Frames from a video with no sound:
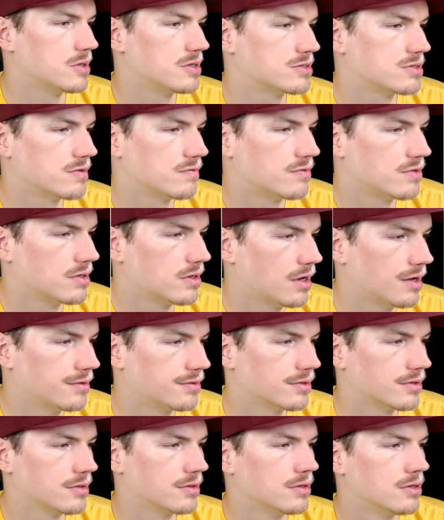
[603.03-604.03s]
than
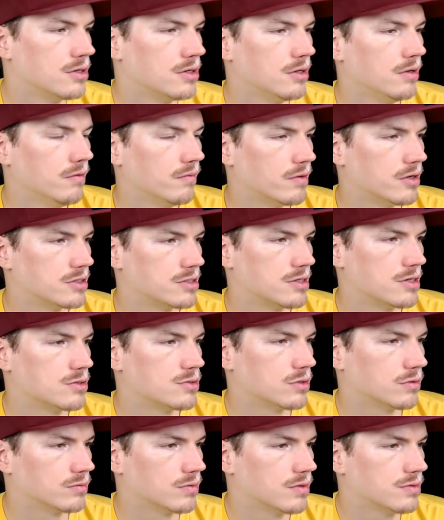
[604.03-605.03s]
other residential
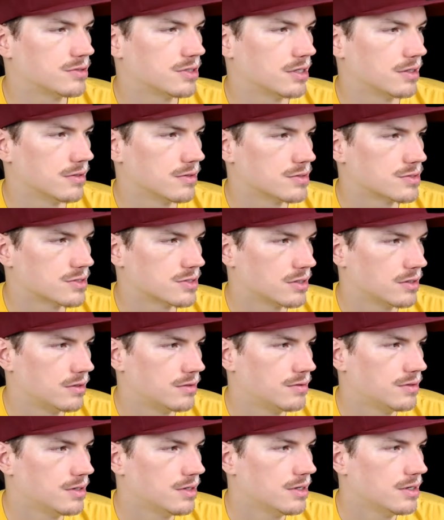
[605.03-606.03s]
rotators, so
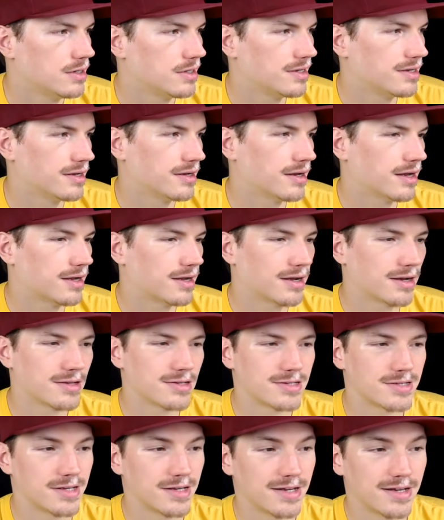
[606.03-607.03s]
yeah, I gotta
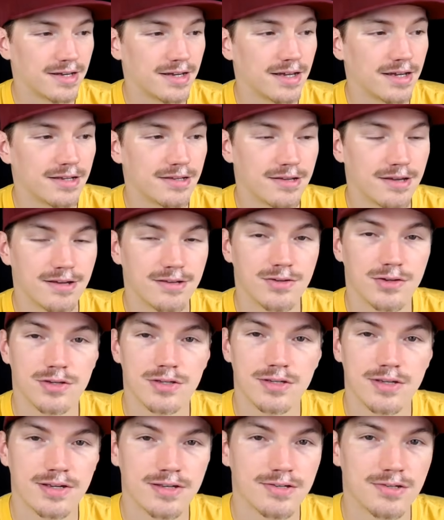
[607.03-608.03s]
say it
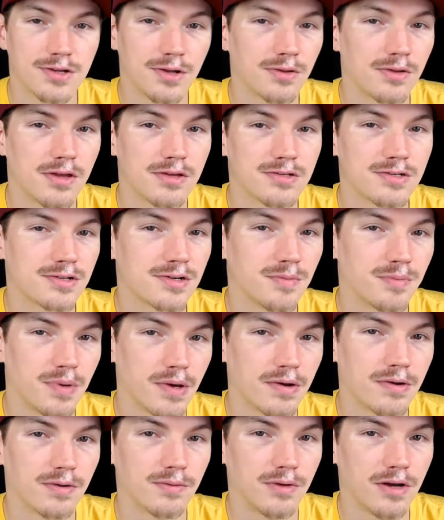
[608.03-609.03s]
still doesn't compare to
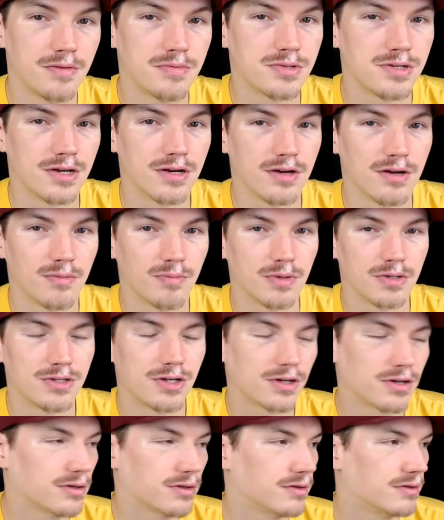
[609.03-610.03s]
Webshare,
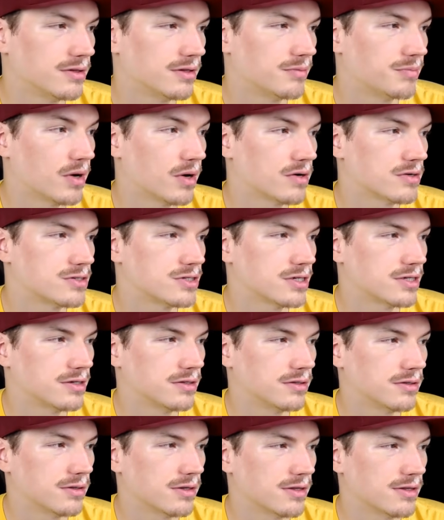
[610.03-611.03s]

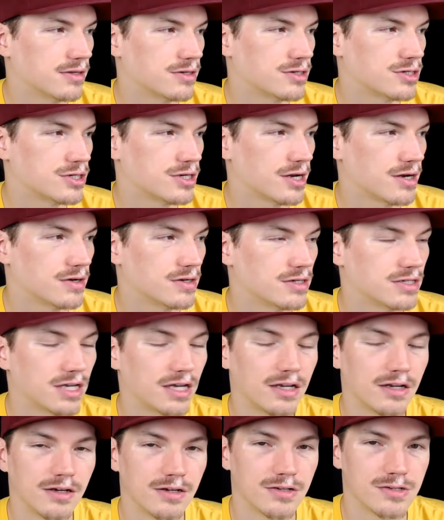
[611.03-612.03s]
particularly the shared
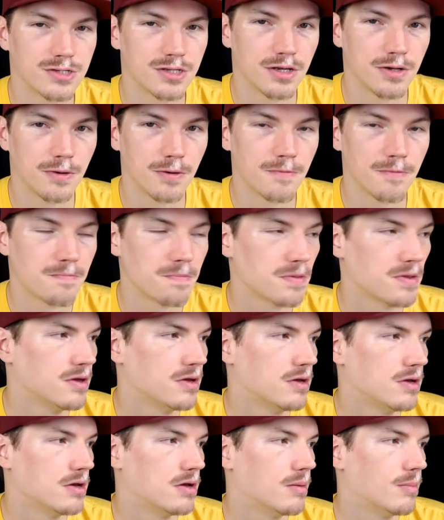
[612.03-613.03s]
data center
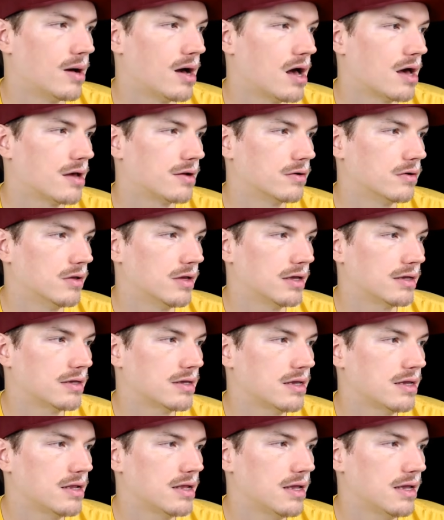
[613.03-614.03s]
model. Like
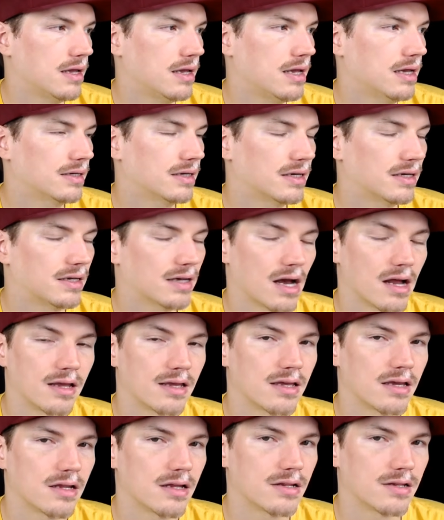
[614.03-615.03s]
it can kind of
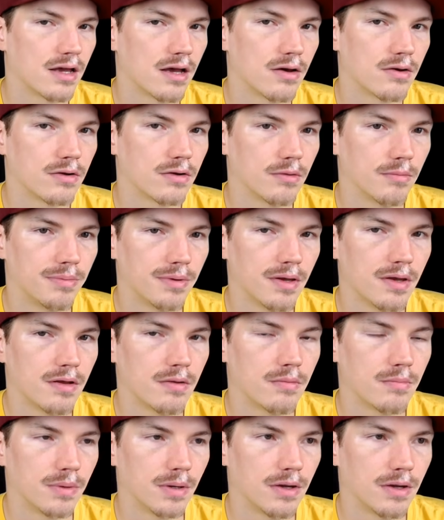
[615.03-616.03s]
get down a bit, but